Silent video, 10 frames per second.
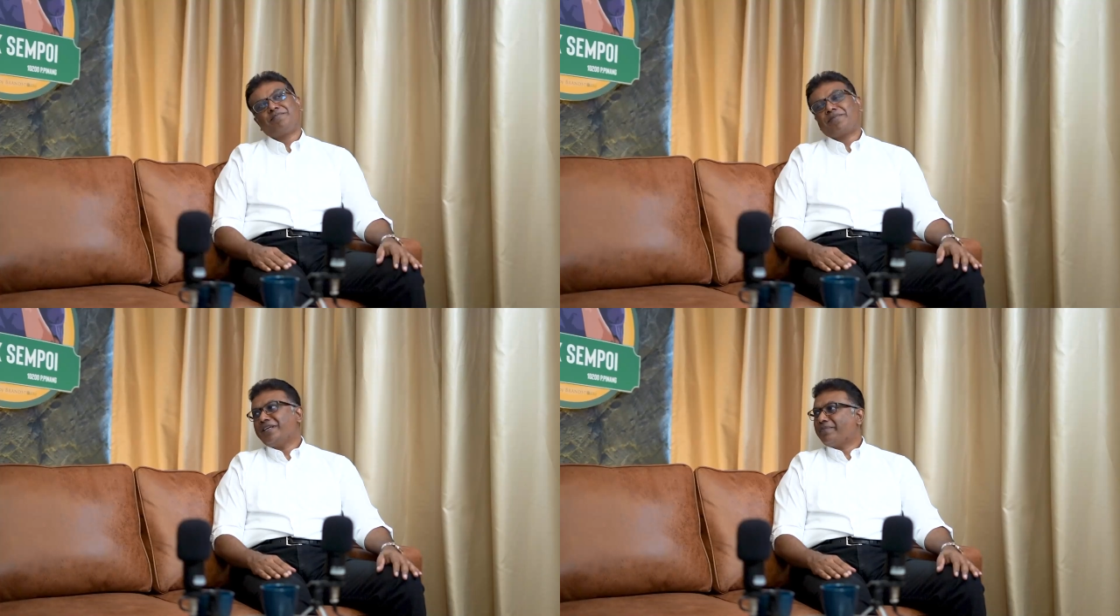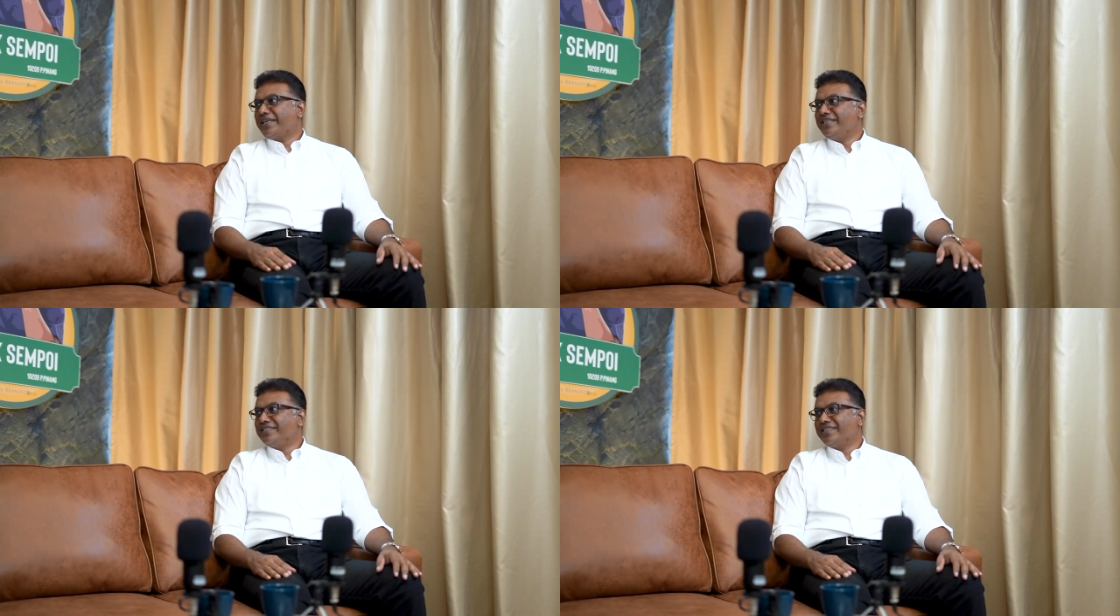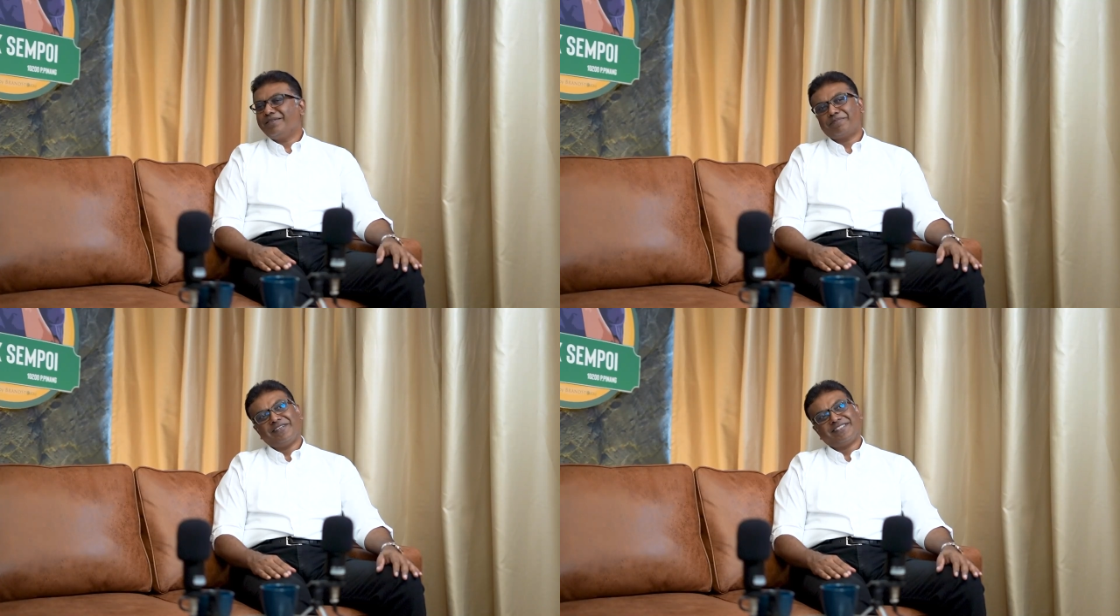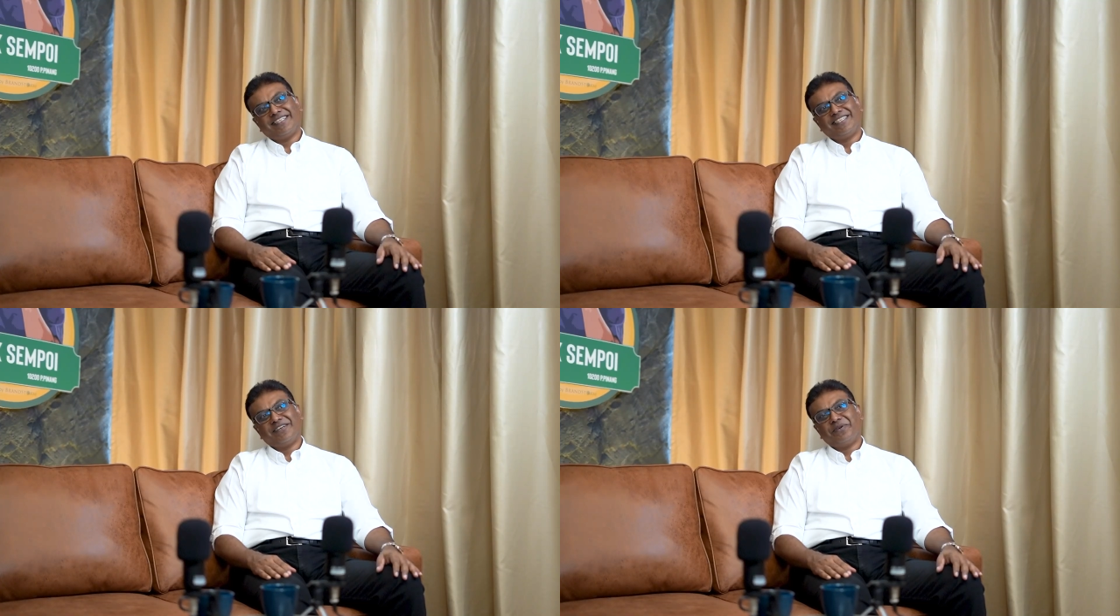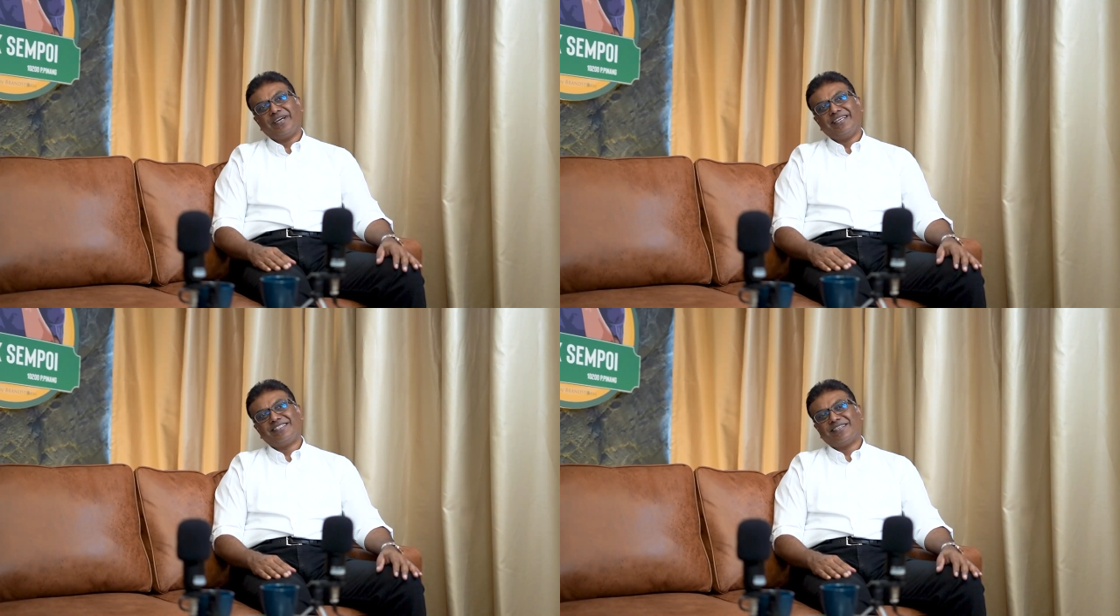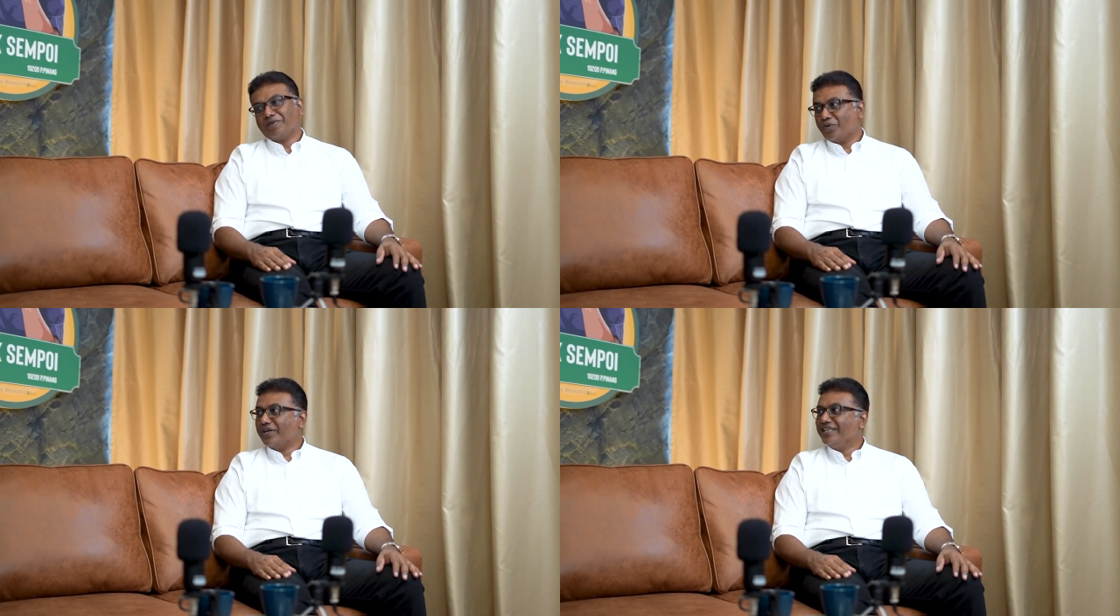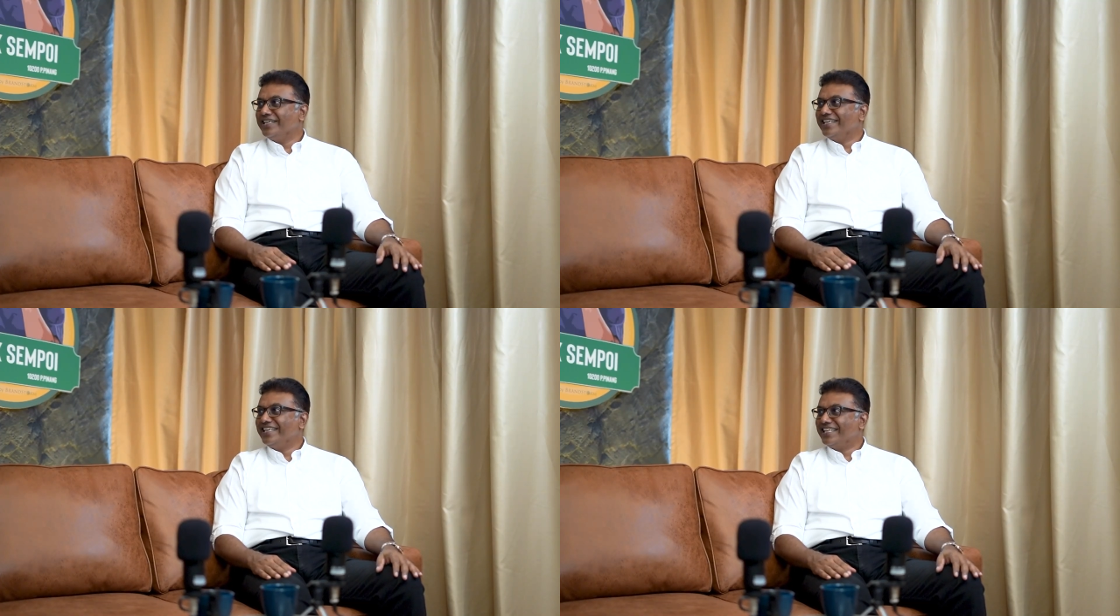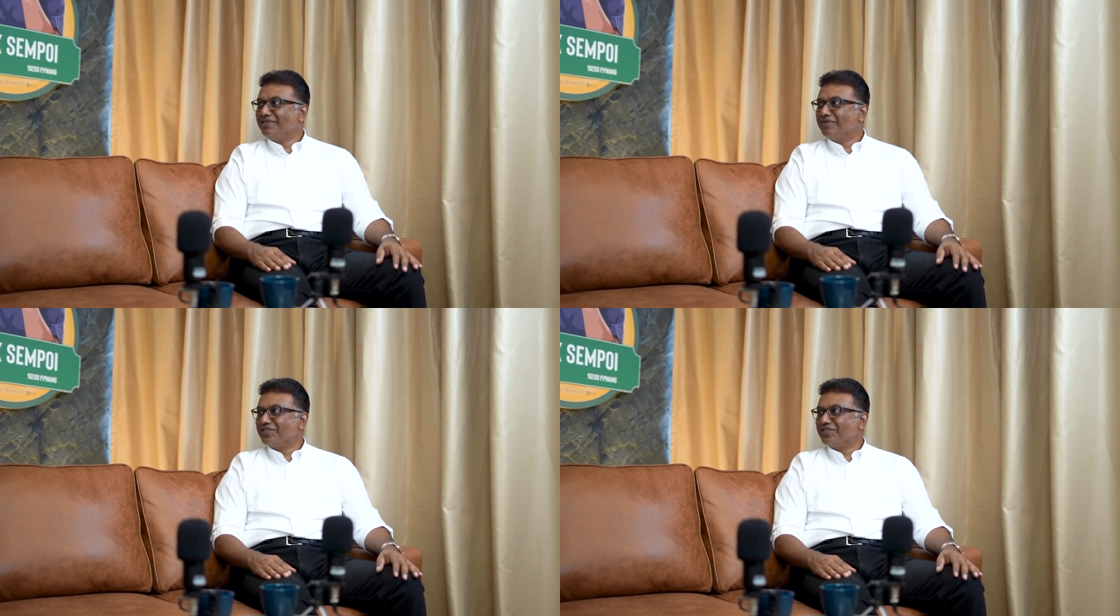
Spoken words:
practice, private sector, where it's quiet, nothing much